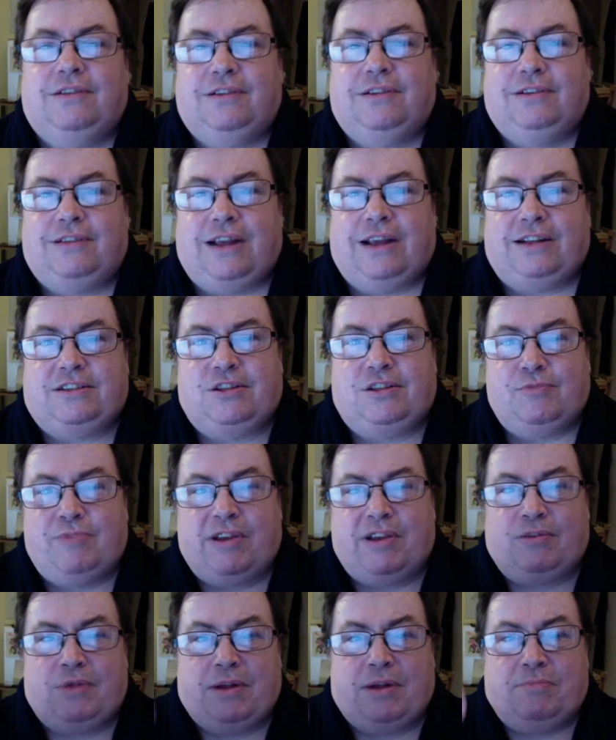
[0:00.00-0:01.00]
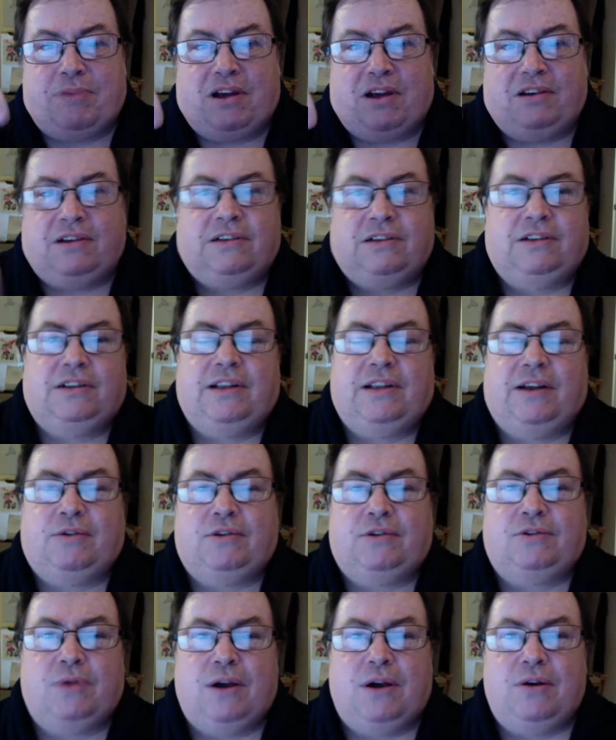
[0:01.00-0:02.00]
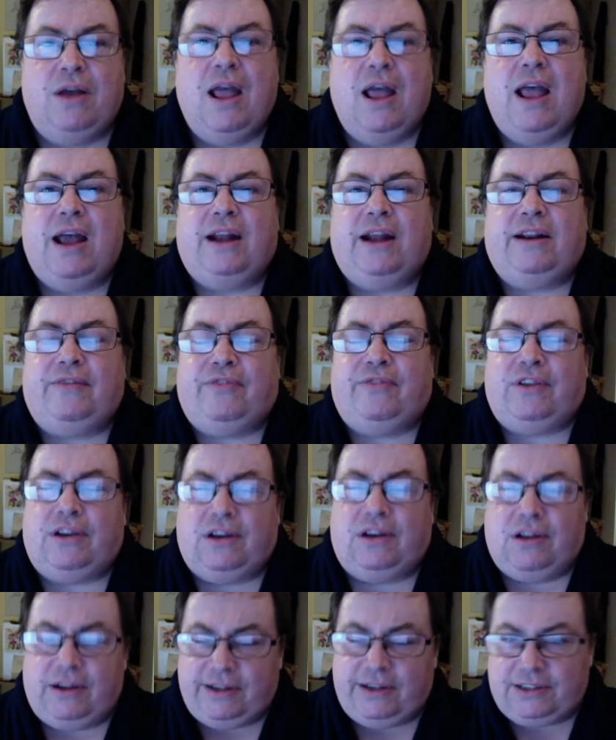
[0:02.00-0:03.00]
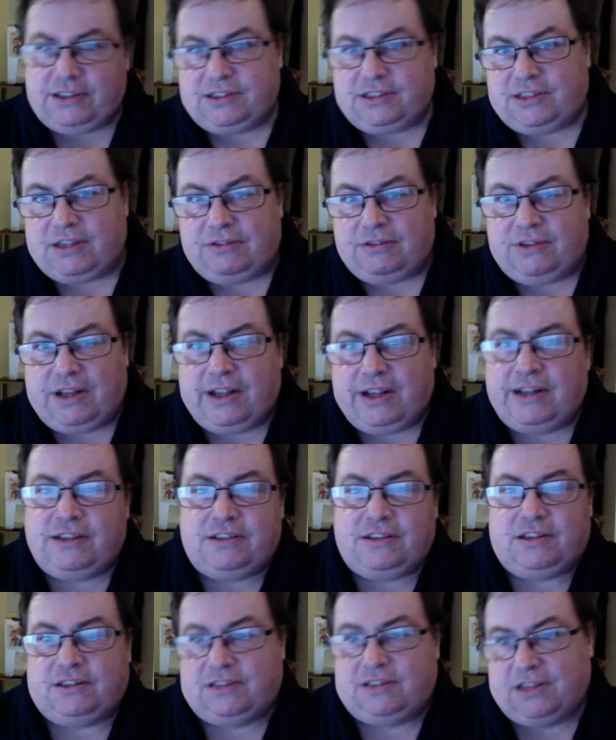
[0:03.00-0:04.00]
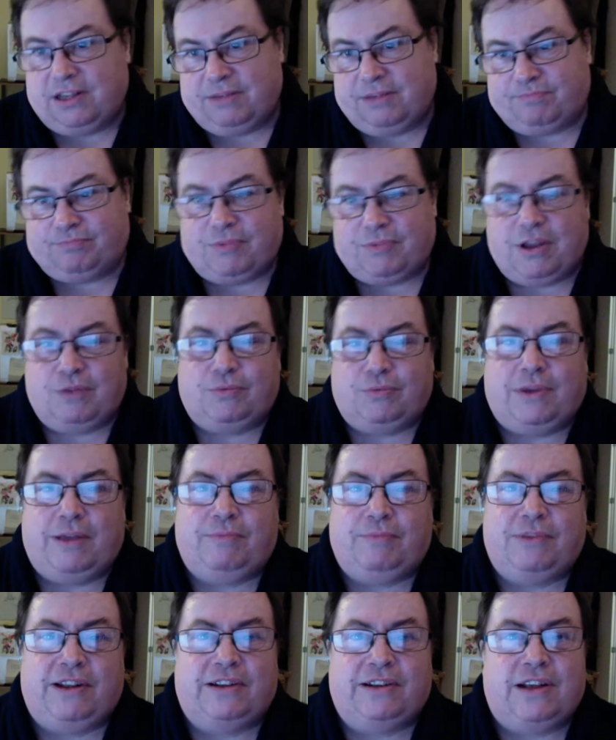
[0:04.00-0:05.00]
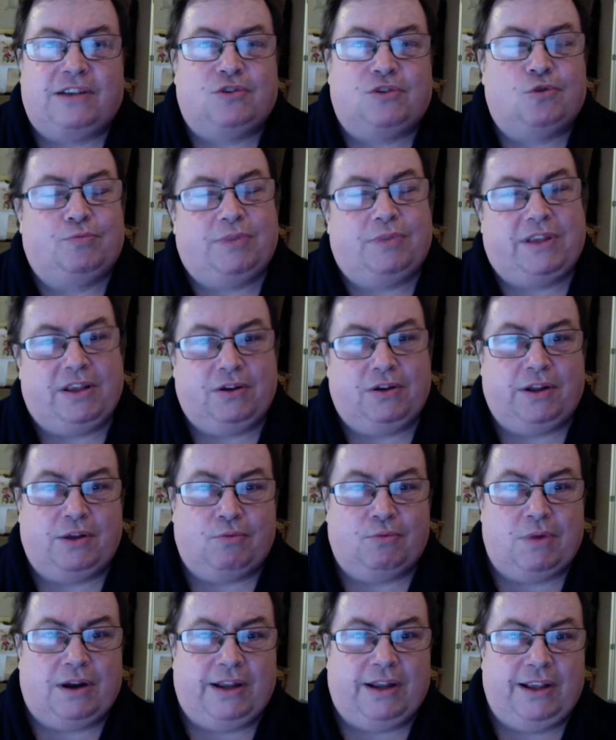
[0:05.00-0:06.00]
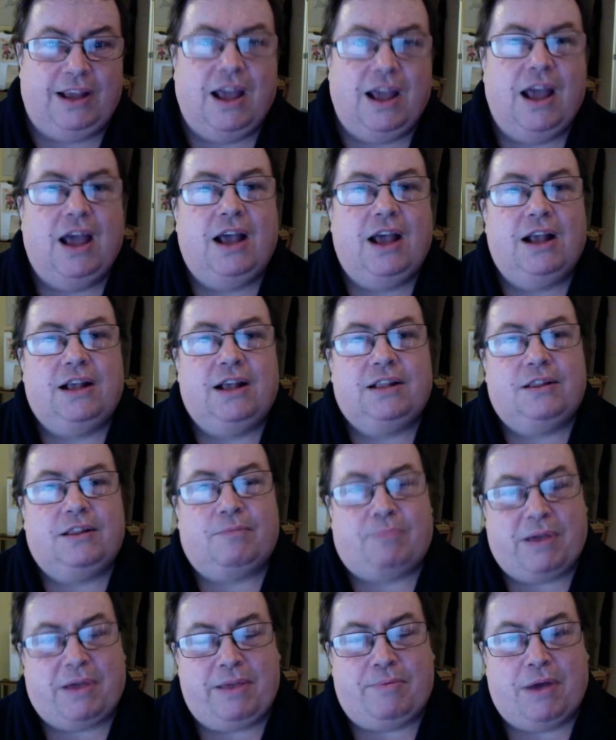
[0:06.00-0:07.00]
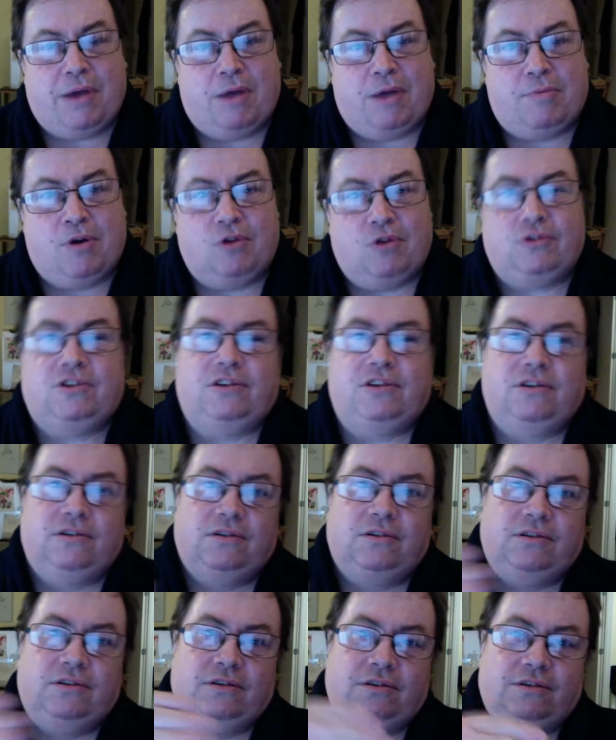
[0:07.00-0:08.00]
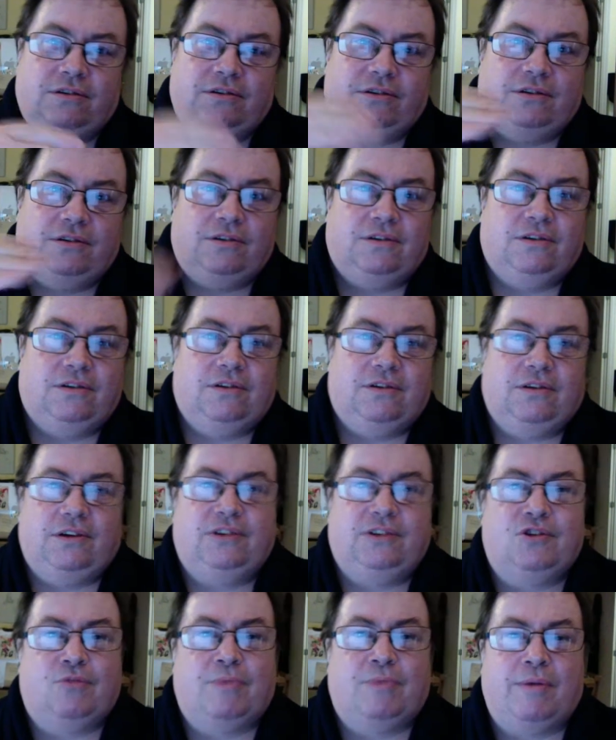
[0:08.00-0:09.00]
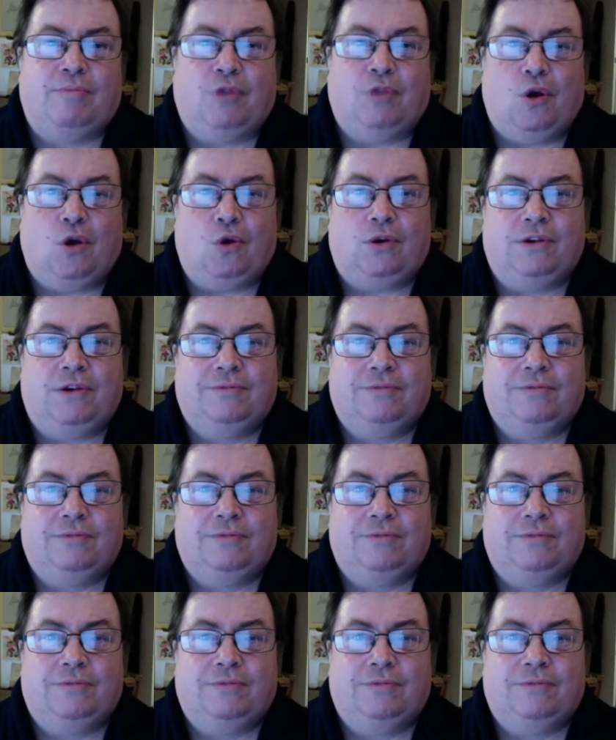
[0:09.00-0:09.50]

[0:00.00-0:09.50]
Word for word: That's the big red button under there as well. And if you'd like to donate to help keep Nik Nak's Old Peculiar running, the PayPal box is on my blog.